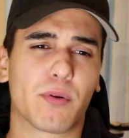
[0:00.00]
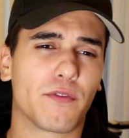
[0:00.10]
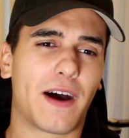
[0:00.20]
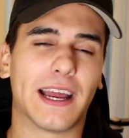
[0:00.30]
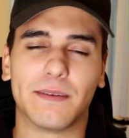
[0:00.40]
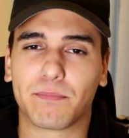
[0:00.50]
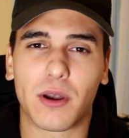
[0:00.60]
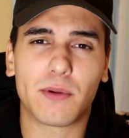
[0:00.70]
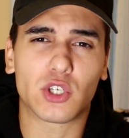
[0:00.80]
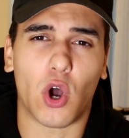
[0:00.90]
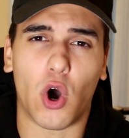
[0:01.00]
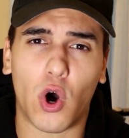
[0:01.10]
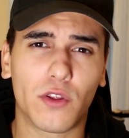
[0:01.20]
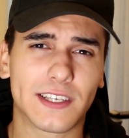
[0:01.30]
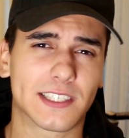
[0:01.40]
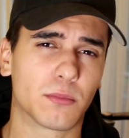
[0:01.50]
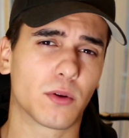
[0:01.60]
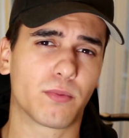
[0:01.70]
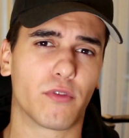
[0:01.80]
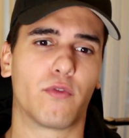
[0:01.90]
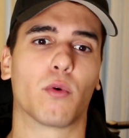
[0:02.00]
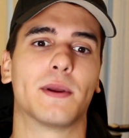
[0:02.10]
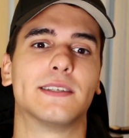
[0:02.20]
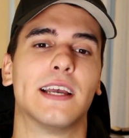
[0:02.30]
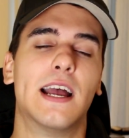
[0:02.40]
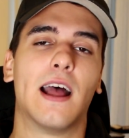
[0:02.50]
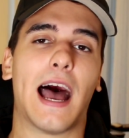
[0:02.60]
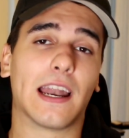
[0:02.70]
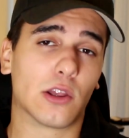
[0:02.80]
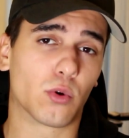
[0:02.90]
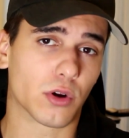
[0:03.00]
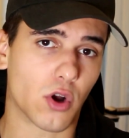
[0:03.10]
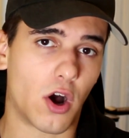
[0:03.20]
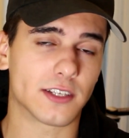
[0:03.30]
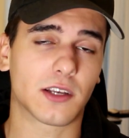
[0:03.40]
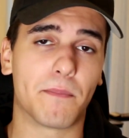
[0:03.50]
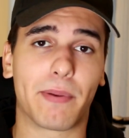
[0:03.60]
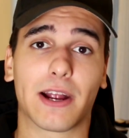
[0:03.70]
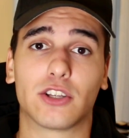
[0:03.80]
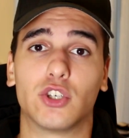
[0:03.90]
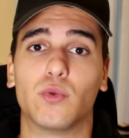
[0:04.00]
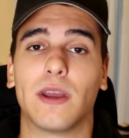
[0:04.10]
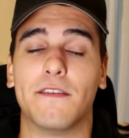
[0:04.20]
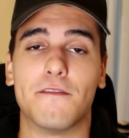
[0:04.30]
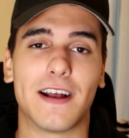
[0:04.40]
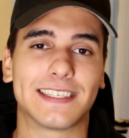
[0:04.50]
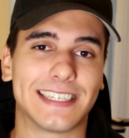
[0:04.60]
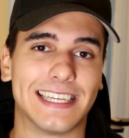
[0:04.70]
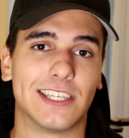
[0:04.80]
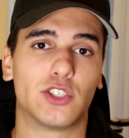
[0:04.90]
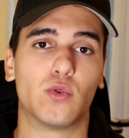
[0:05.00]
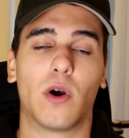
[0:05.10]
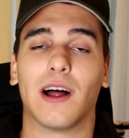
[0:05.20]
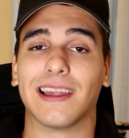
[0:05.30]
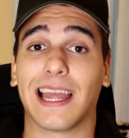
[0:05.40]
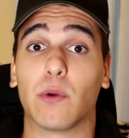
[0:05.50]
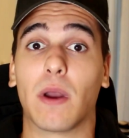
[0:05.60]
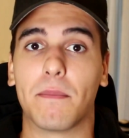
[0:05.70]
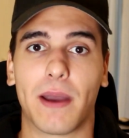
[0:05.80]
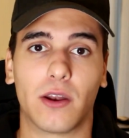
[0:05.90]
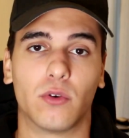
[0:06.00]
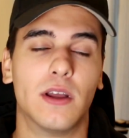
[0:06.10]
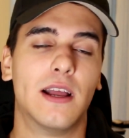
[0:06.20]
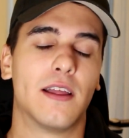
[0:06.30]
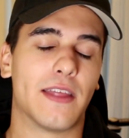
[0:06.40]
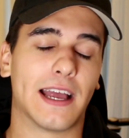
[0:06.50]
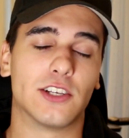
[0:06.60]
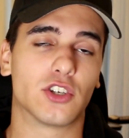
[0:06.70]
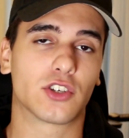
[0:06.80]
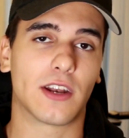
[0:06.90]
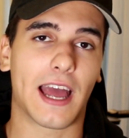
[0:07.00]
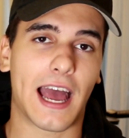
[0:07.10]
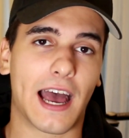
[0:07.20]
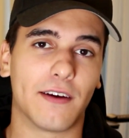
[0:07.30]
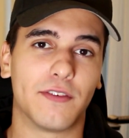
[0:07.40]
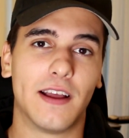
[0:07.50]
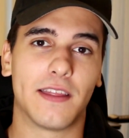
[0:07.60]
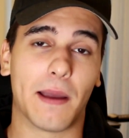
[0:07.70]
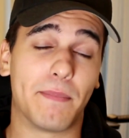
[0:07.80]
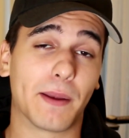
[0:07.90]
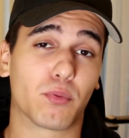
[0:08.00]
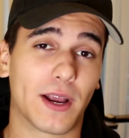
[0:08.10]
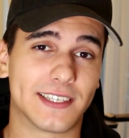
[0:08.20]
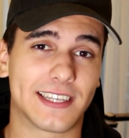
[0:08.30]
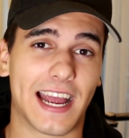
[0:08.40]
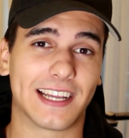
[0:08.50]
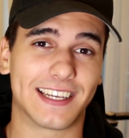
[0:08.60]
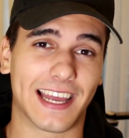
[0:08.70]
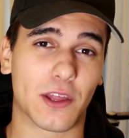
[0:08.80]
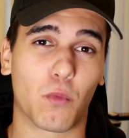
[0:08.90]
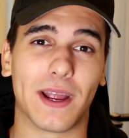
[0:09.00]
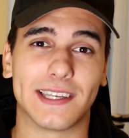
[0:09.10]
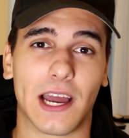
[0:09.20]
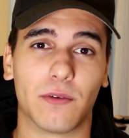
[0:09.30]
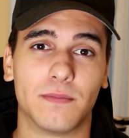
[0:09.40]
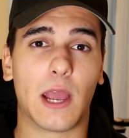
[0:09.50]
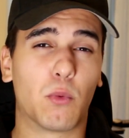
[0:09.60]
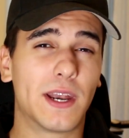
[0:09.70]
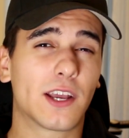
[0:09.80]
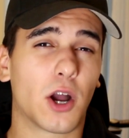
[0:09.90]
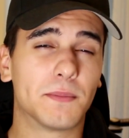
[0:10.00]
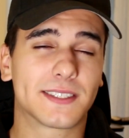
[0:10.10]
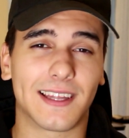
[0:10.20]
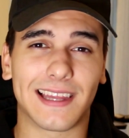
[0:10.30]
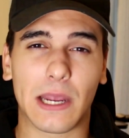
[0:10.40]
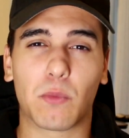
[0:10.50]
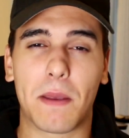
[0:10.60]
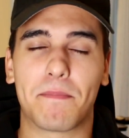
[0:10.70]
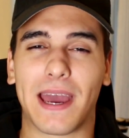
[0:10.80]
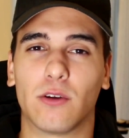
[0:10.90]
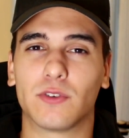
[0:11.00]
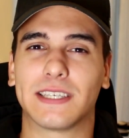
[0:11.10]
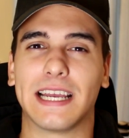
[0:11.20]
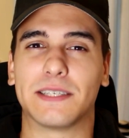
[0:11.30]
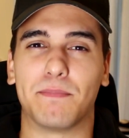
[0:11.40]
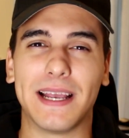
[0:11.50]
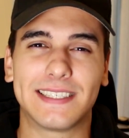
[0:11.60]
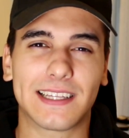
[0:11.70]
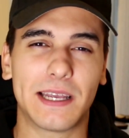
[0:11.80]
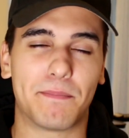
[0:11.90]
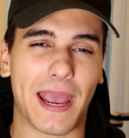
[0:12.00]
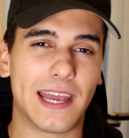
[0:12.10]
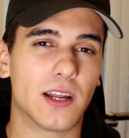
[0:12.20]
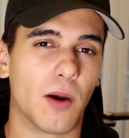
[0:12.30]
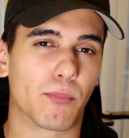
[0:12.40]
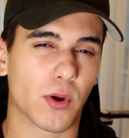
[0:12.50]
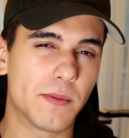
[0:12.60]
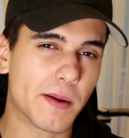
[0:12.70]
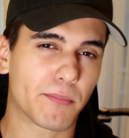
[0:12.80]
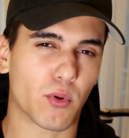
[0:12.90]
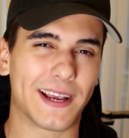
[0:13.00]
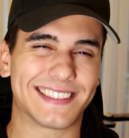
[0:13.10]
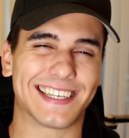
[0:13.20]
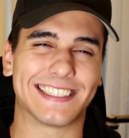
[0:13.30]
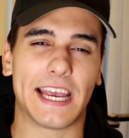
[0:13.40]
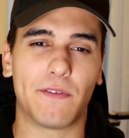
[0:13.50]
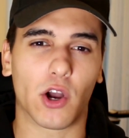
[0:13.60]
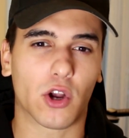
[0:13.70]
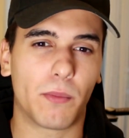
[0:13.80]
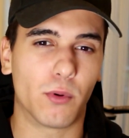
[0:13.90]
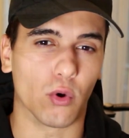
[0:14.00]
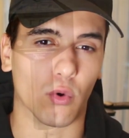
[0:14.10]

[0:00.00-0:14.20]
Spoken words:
provide pretty much all the similar performance at a lower cost compared to investing into a lightweight pedal that is just going to have that big price tag to get that weight down. And when it comes to lightweight pedals, it's basically paying a premium price to save a couple